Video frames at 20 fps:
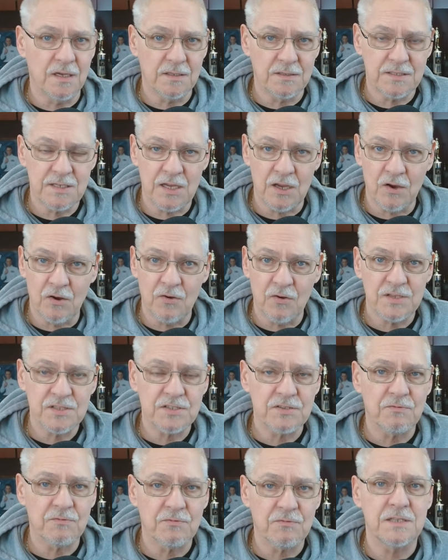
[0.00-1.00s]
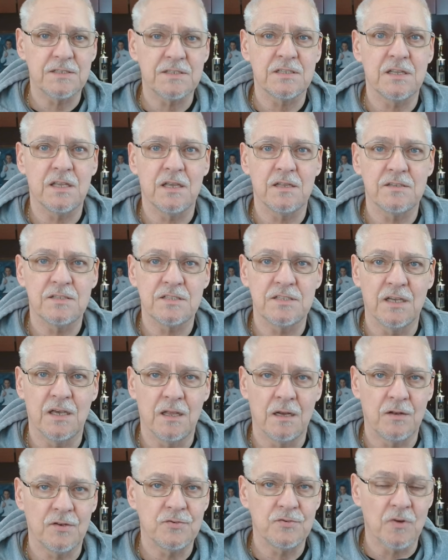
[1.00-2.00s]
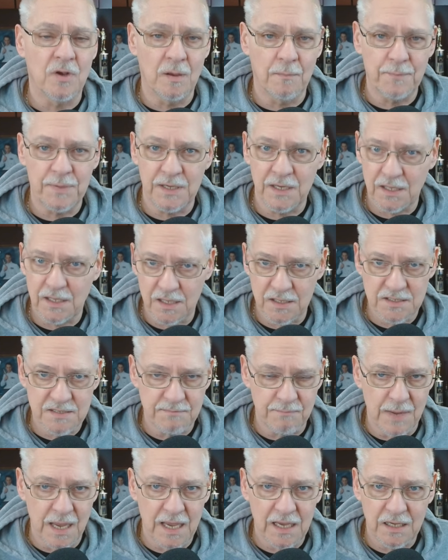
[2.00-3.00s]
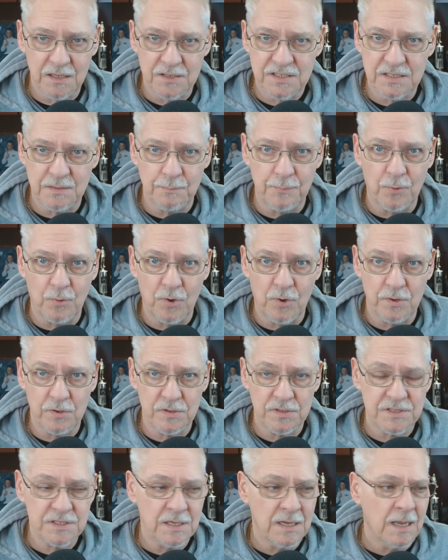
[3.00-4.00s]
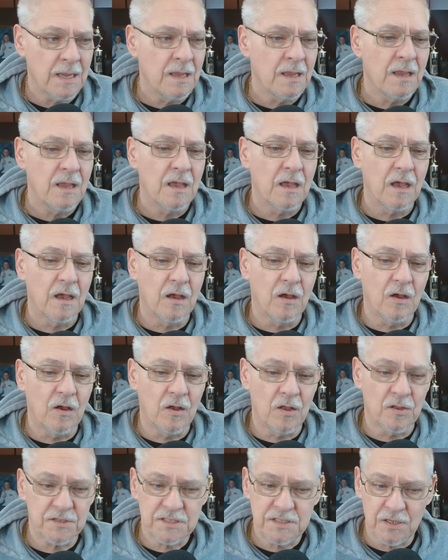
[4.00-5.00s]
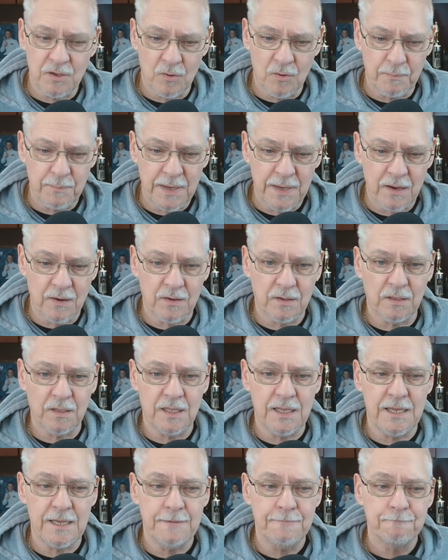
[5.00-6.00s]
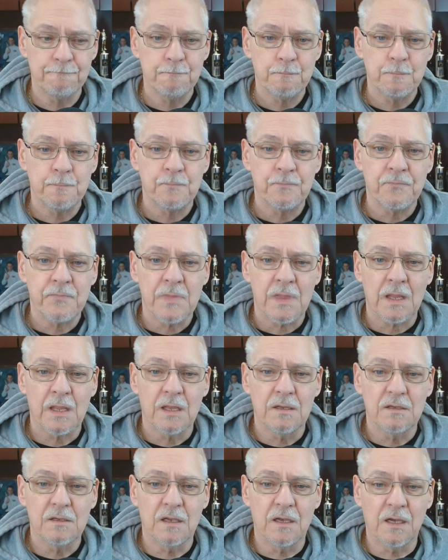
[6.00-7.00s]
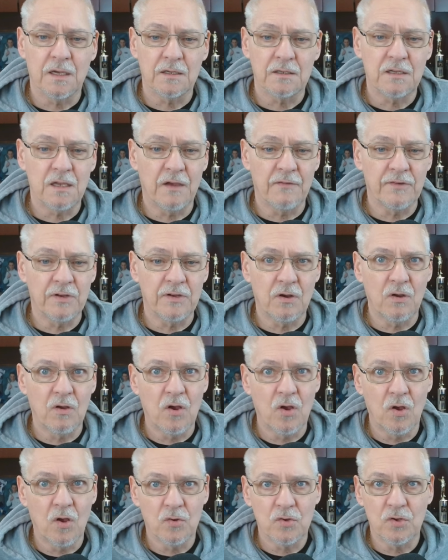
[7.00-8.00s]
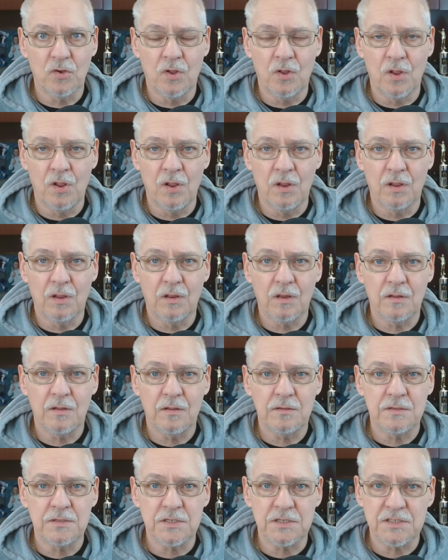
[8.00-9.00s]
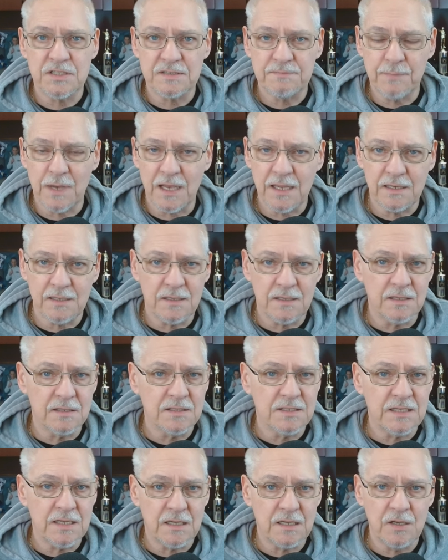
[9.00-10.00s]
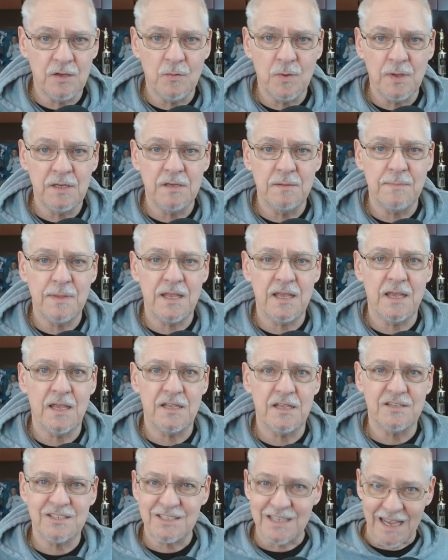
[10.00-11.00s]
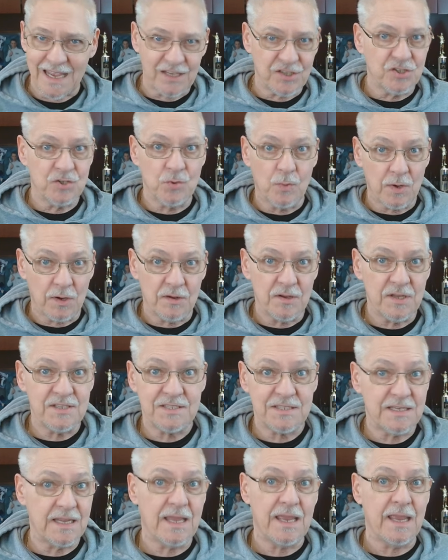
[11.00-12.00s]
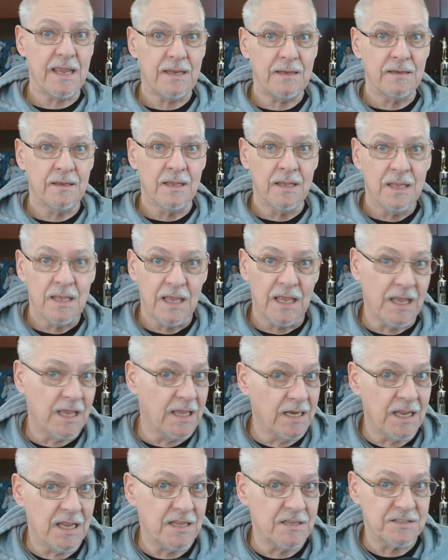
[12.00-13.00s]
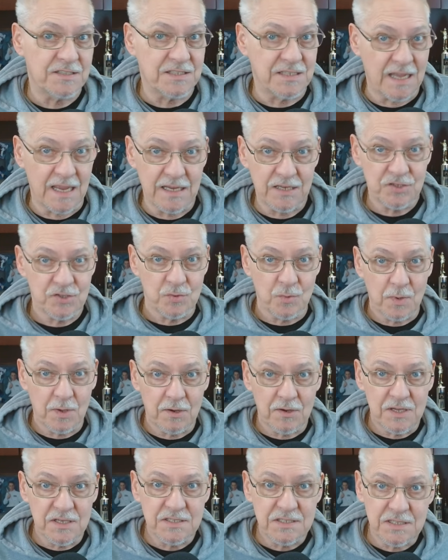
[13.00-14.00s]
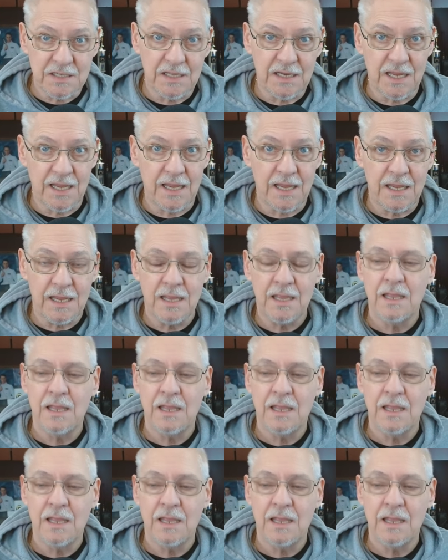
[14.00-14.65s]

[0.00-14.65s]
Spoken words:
terrorist threats against Donald Trump and against MAGA supporters. Also, apparently, Governor Hochul, despite continuing to be a sanctuary state in a sanctuary city,